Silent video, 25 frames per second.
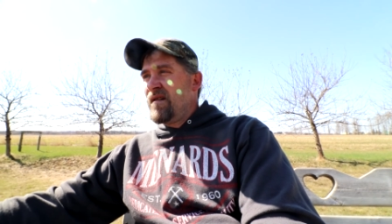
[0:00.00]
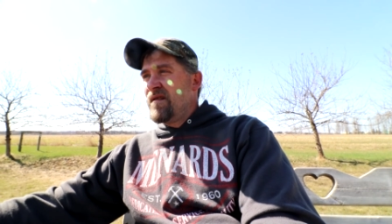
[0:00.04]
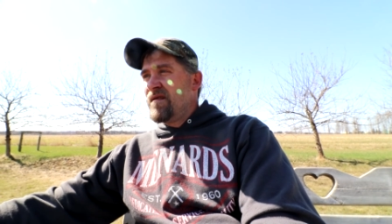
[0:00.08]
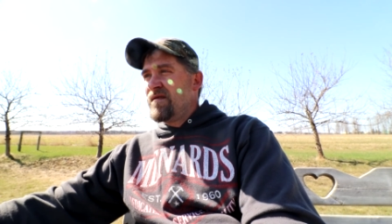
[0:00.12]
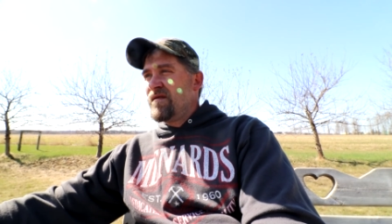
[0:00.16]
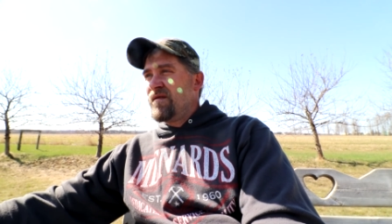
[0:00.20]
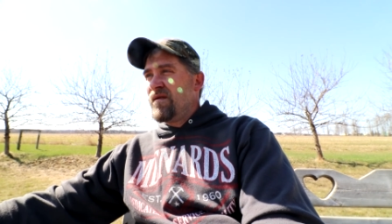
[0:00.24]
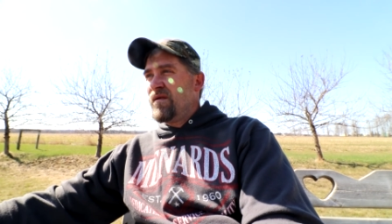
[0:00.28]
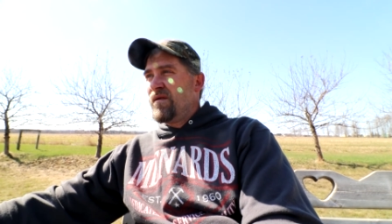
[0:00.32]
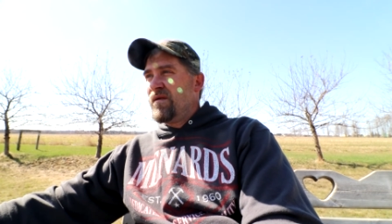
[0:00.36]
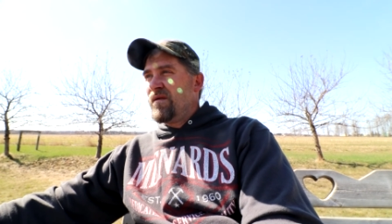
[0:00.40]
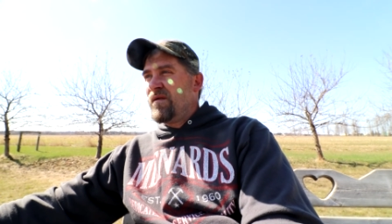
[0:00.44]

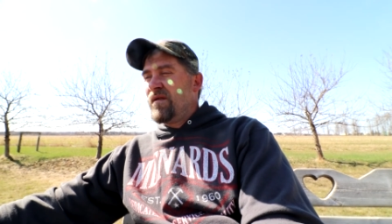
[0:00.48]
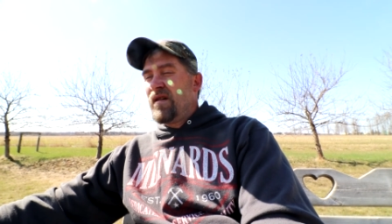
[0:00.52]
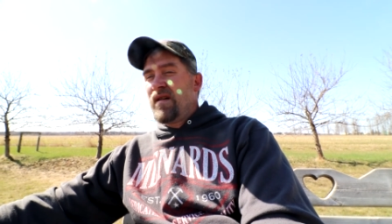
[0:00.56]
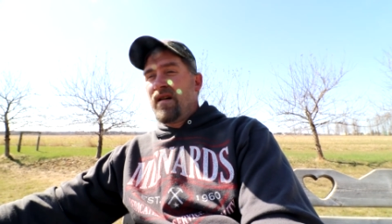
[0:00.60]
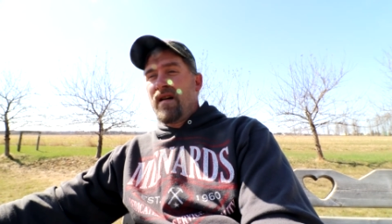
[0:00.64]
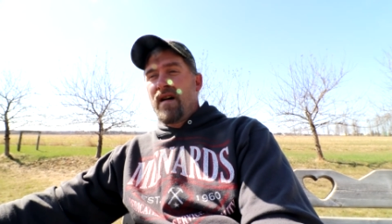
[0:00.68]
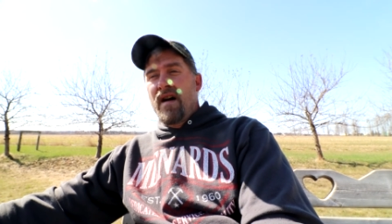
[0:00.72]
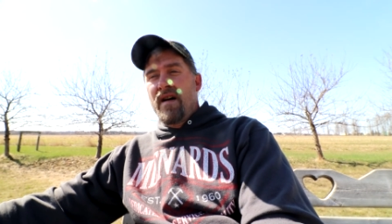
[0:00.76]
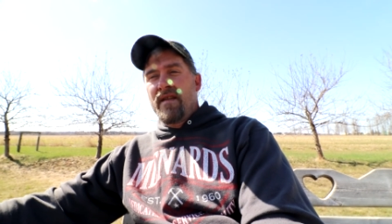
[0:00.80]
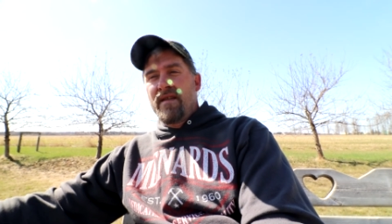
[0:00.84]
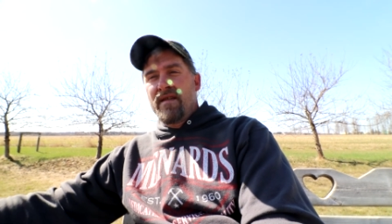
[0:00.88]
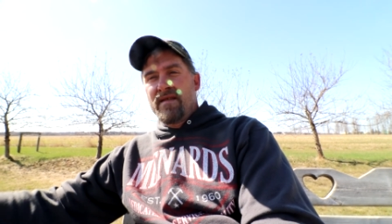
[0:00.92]
So
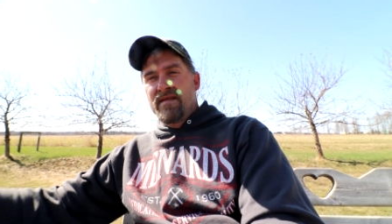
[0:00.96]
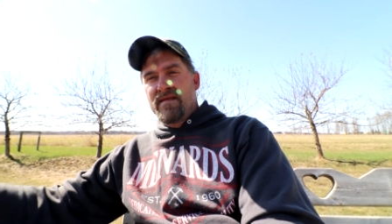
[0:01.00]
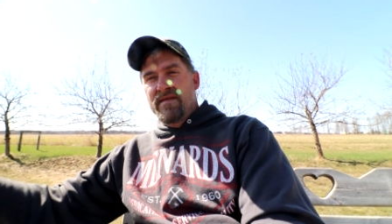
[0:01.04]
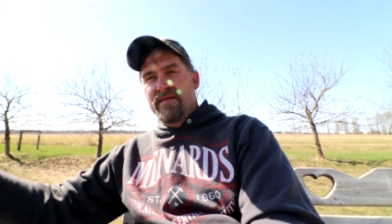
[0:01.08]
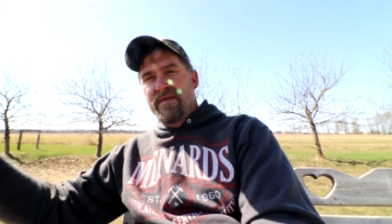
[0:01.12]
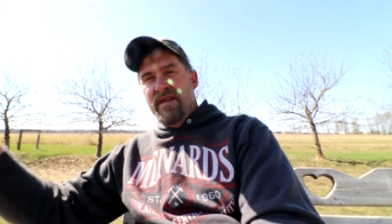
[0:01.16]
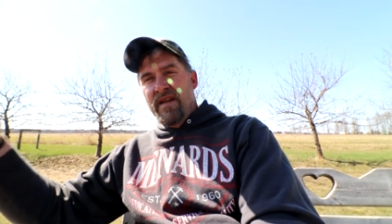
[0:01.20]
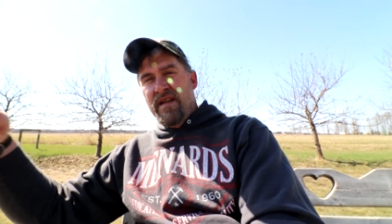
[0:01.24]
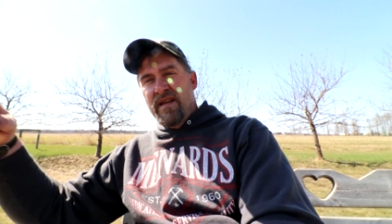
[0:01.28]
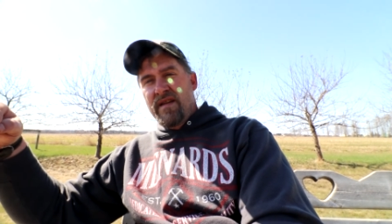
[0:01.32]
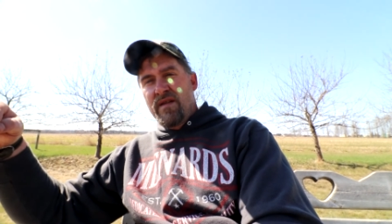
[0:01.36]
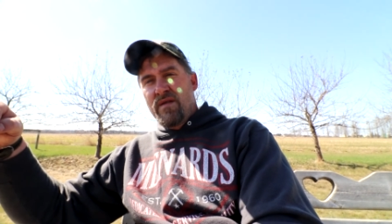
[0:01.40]
on this
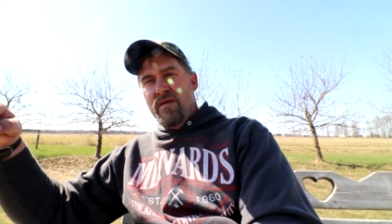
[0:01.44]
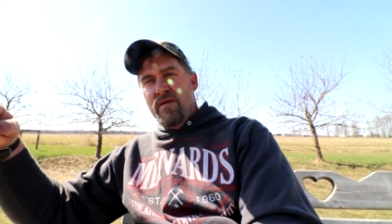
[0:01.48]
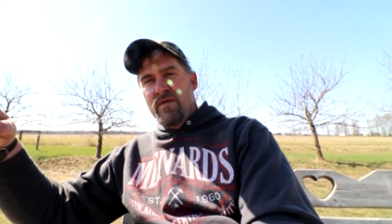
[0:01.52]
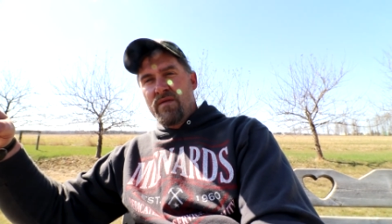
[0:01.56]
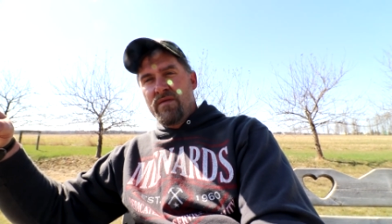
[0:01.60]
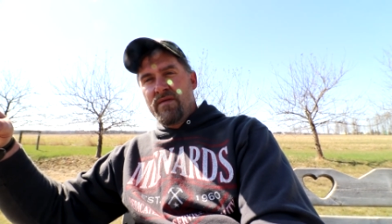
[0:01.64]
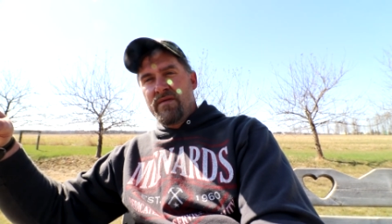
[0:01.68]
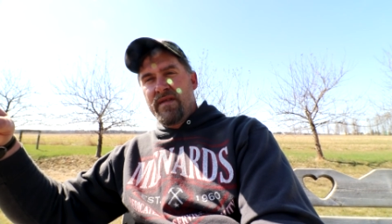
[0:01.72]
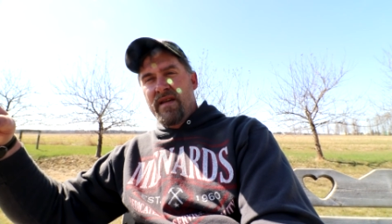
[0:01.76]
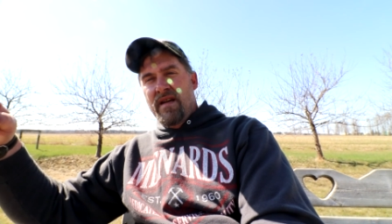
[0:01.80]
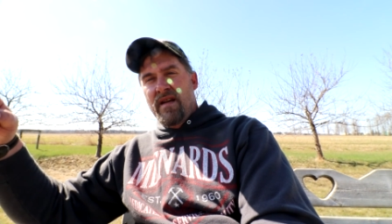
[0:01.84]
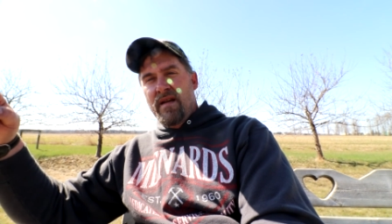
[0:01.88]

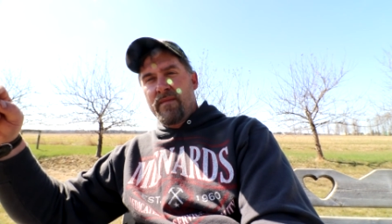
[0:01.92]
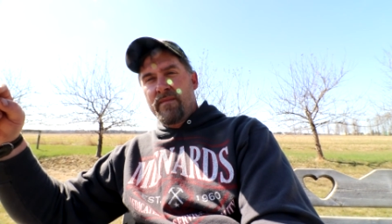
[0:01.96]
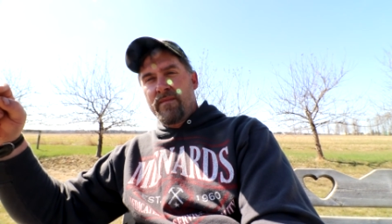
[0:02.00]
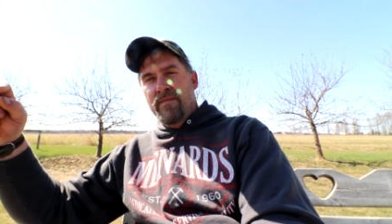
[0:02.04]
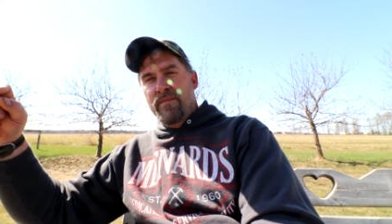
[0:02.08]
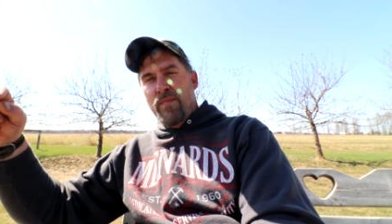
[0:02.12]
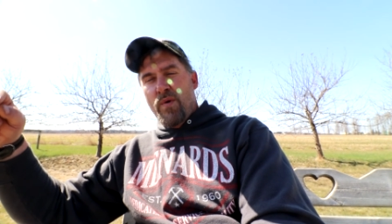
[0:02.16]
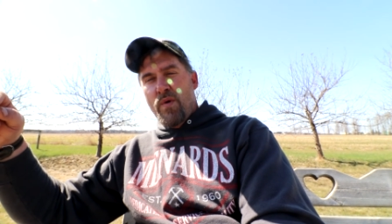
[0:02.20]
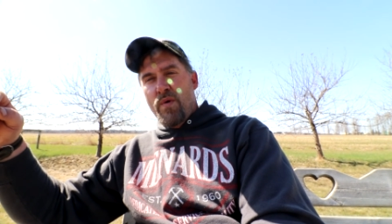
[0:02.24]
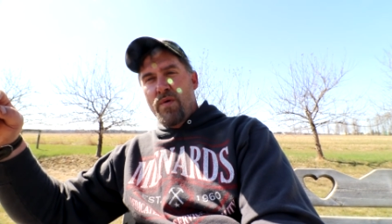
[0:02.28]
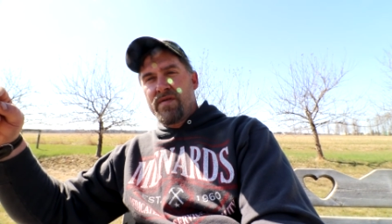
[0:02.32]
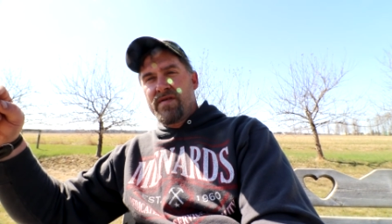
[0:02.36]
video that I'm
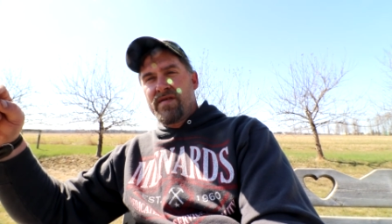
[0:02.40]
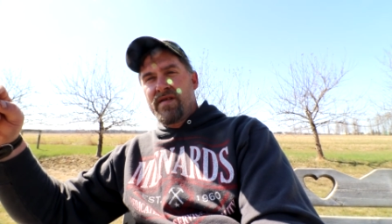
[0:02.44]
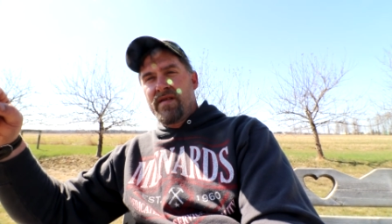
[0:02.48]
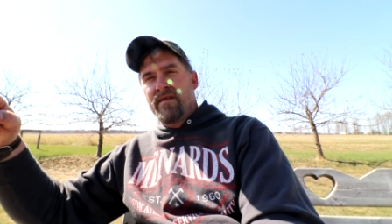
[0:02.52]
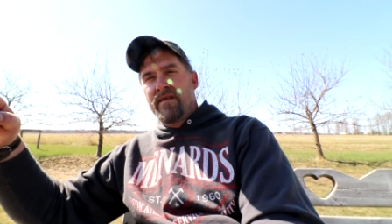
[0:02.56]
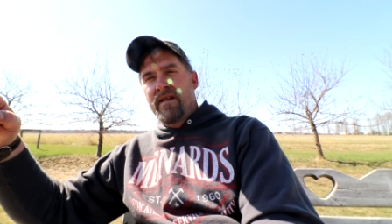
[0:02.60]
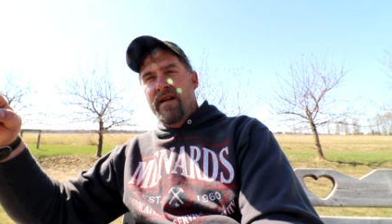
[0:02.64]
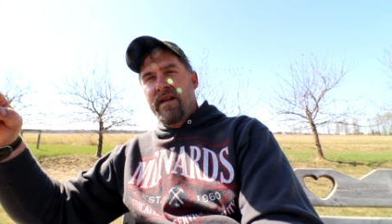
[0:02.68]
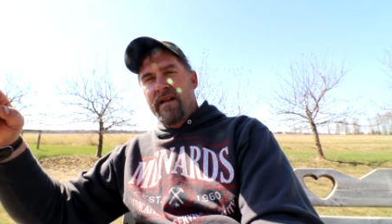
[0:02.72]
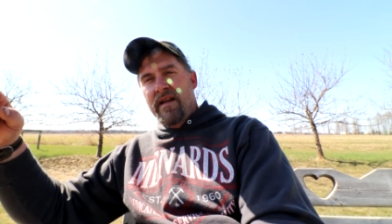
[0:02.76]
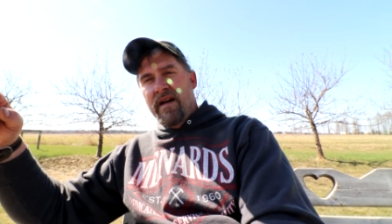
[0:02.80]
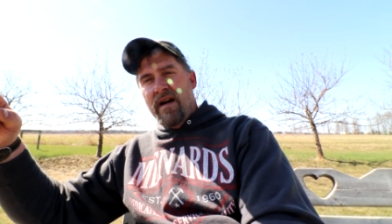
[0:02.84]
posting
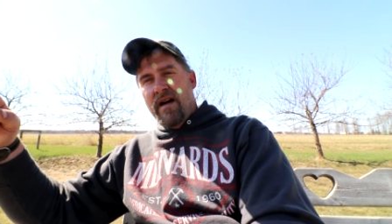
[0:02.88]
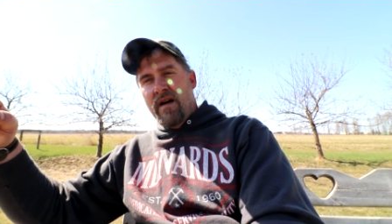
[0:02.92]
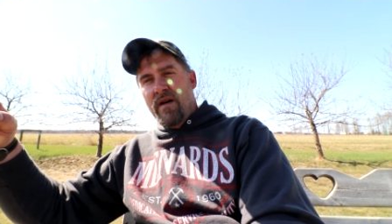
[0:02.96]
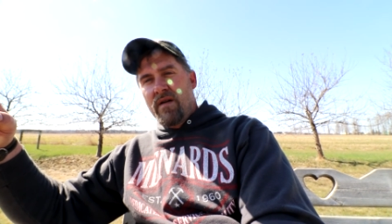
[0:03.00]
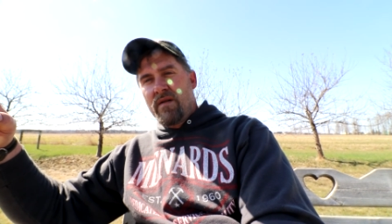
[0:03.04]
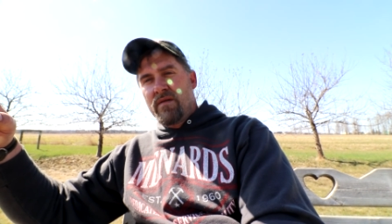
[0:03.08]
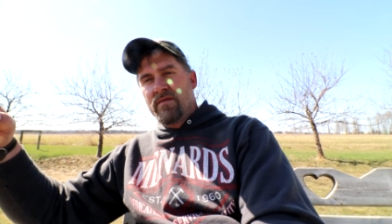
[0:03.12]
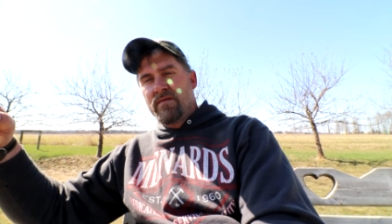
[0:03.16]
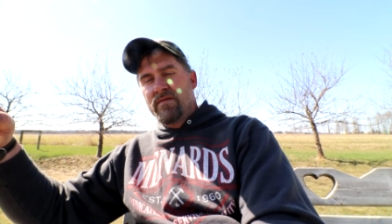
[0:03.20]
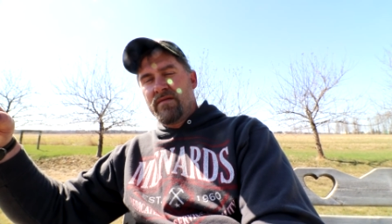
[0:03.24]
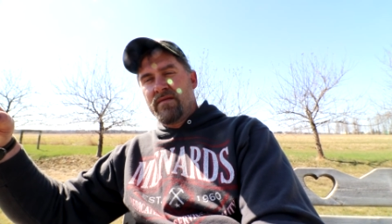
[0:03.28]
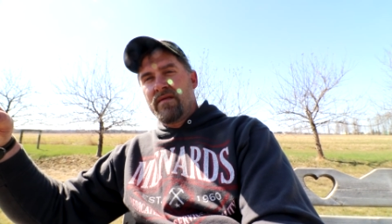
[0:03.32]
right
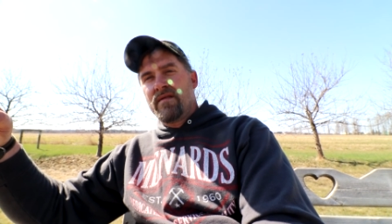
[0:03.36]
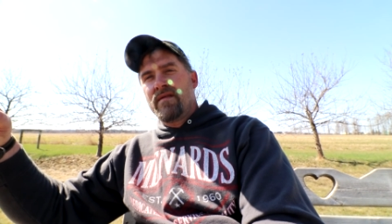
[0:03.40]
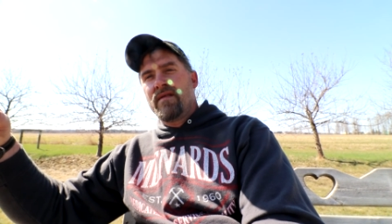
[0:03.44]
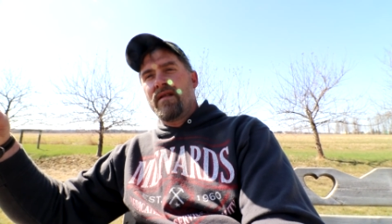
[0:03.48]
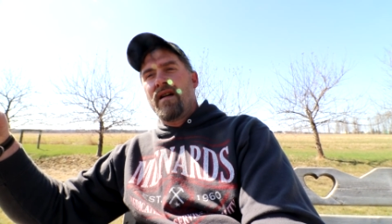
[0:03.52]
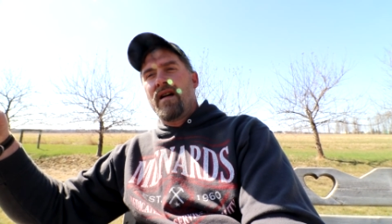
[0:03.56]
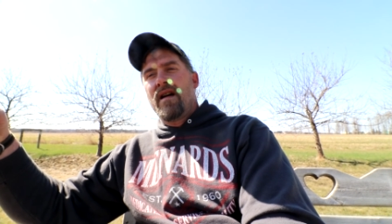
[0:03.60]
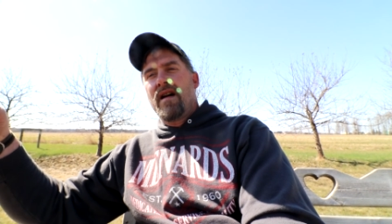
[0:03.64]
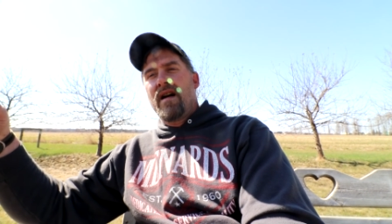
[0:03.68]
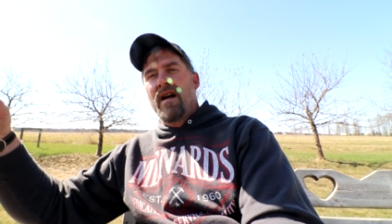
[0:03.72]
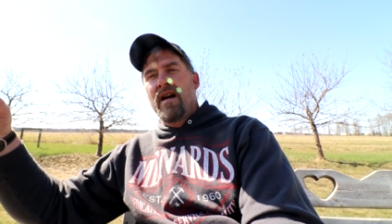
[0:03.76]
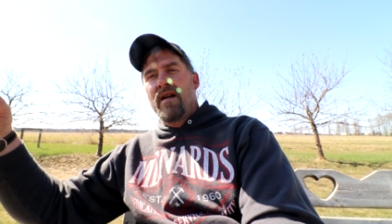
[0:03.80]
now,
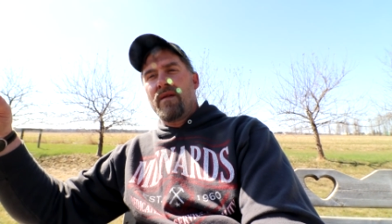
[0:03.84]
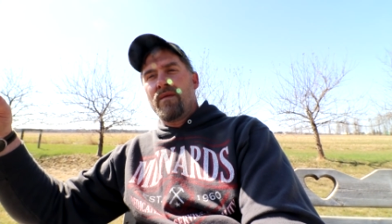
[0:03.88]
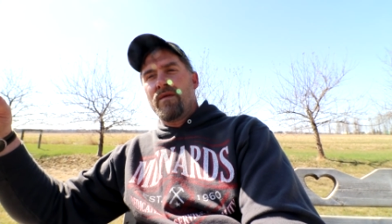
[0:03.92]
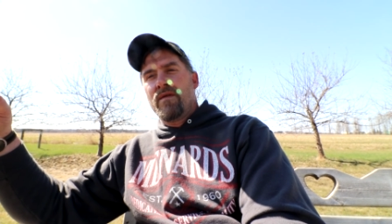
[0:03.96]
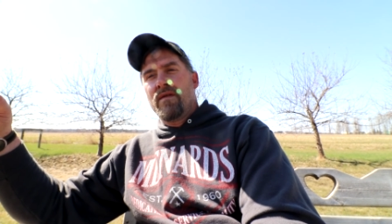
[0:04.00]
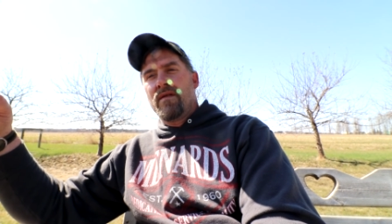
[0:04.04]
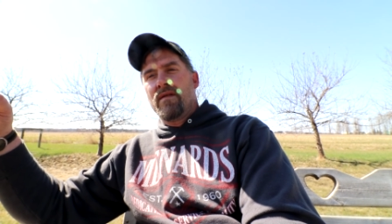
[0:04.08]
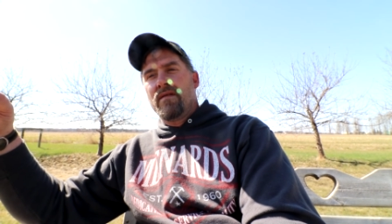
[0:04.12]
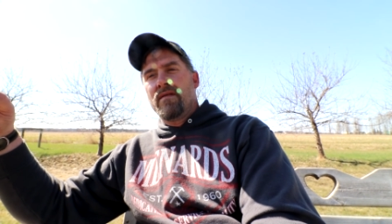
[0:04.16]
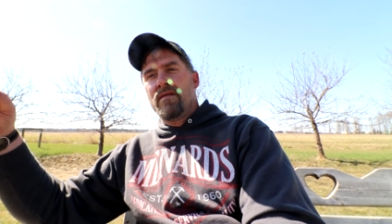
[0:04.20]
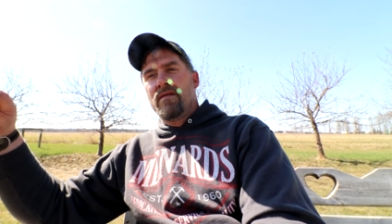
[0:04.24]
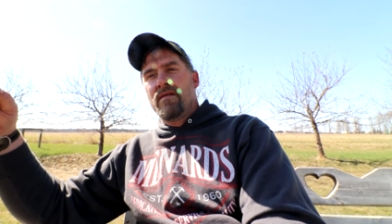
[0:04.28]
I
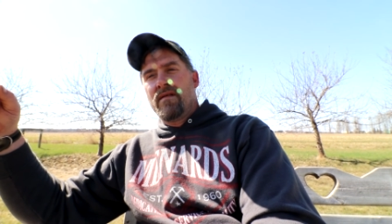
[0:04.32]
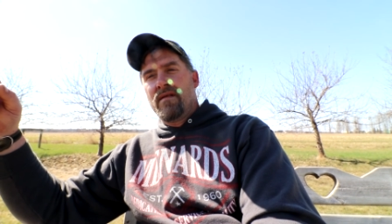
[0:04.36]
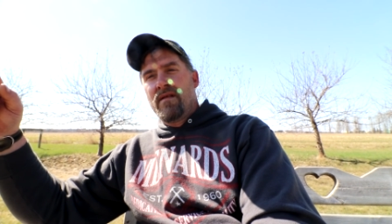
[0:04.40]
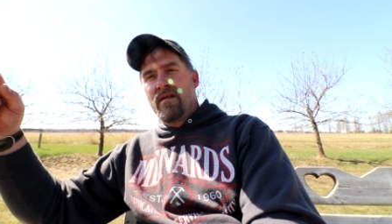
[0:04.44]
will